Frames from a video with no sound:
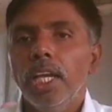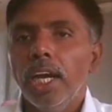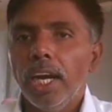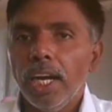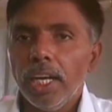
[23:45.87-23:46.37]

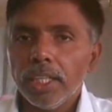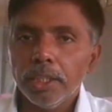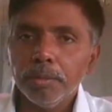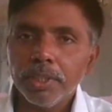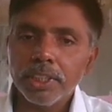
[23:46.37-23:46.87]
I
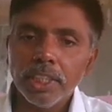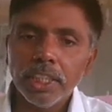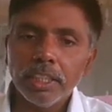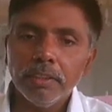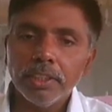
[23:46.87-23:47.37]
already mentioned
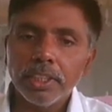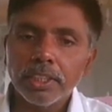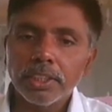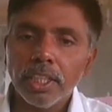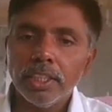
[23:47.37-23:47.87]
liquids
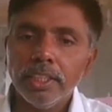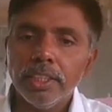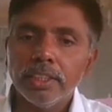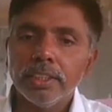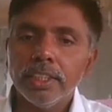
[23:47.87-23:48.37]
and
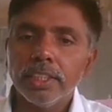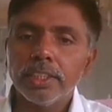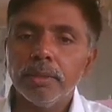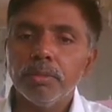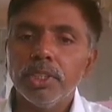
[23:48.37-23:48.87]
solids,
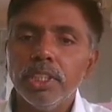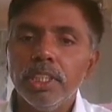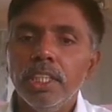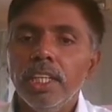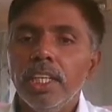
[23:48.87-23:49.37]
just
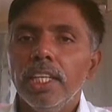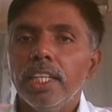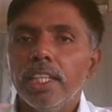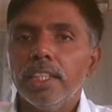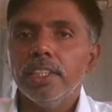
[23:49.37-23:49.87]
MC
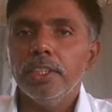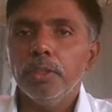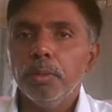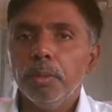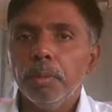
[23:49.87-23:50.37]
ln
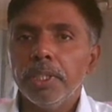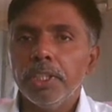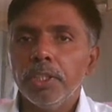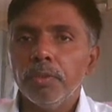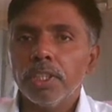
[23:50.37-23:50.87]
T2 by
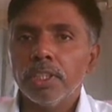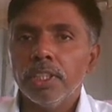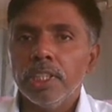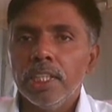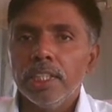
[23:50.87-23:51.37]
T1.
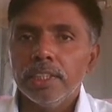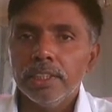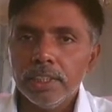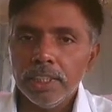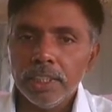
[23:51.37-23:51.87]

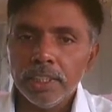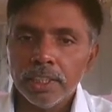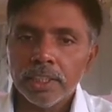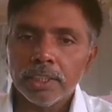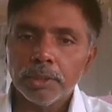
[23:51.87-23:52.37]

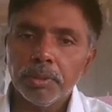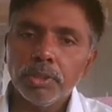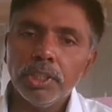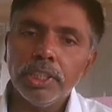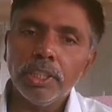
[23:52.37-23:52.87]
C,
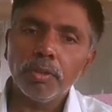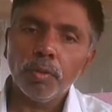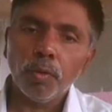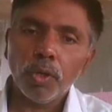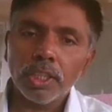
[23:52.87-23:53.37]
specific of
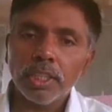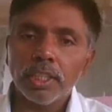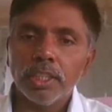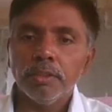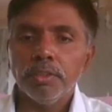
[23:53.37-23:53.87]
the
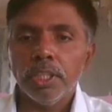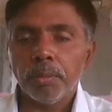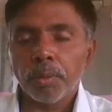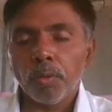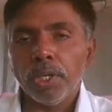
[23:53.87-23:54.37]
water, if they
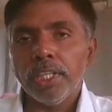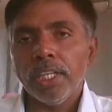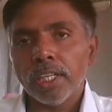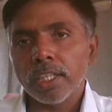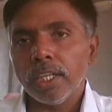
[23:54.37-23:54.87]
provide
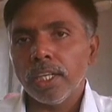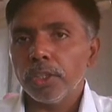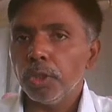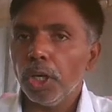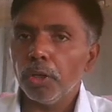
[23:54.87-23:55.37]
or not,
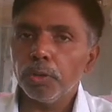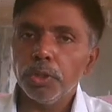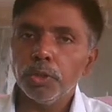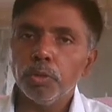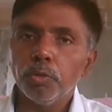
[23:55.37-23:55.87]
you have to
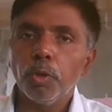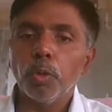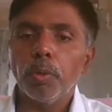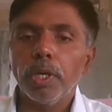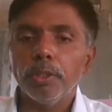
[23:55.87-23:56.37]
assume
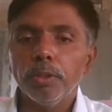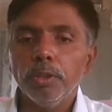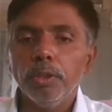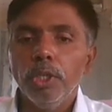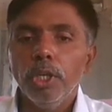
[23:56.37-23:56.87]

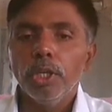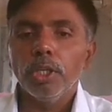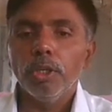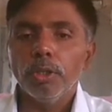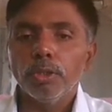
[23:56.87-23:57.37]
4.2
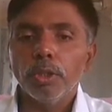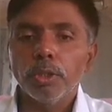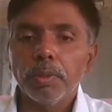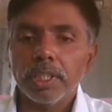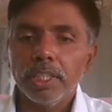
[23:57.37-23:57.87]

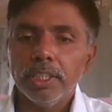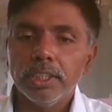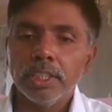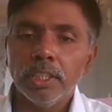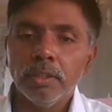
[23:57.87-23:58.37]
kilojoules per
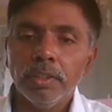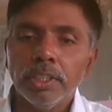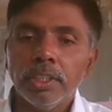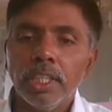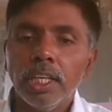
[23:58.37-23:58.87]
kg
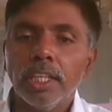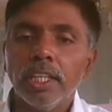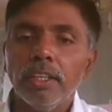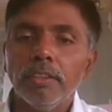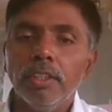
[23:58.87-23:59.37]
Kelvin. ln
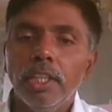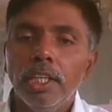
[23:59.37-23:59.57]
of